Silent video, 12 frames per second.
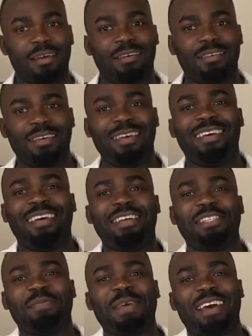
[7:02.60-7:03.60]

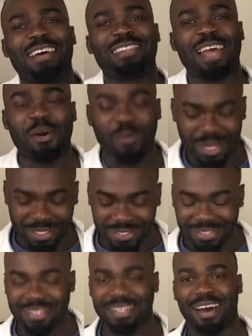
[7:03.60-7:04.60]
it's because I went to
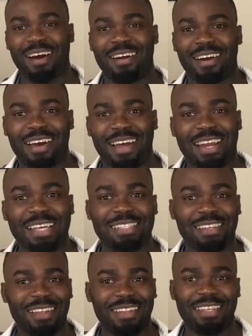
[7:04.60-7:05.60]
Zara and I
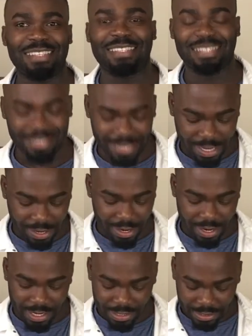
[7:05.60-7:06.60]
saw these
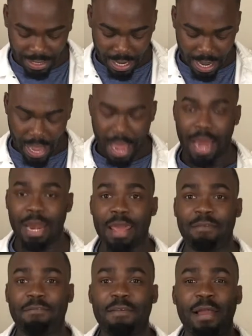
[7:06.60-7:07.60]
sneakers and I
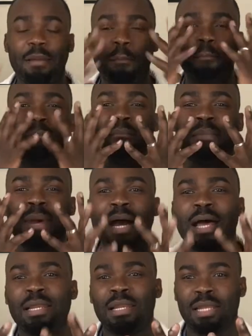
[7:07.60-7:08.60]
fell
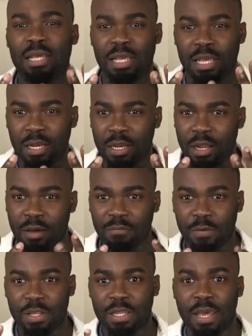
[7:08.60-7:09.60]
madly in love
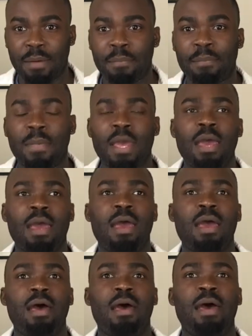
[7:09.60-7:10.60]
with them,
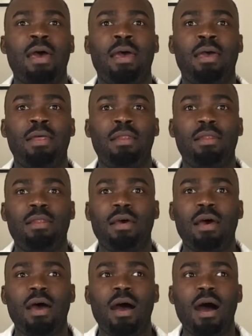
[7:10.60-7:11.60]
and
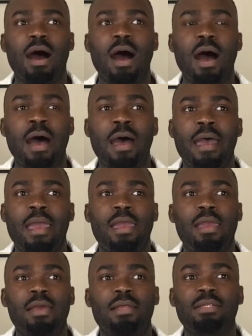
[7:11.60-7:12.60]

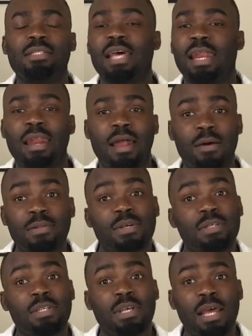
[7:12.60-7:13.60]
I decided I was going
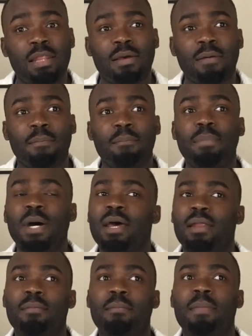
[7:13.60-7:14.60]
to get them. But
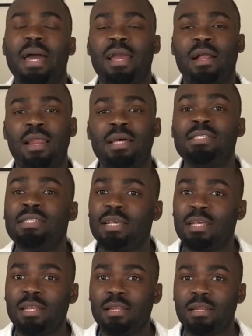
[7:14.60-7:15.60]
my closet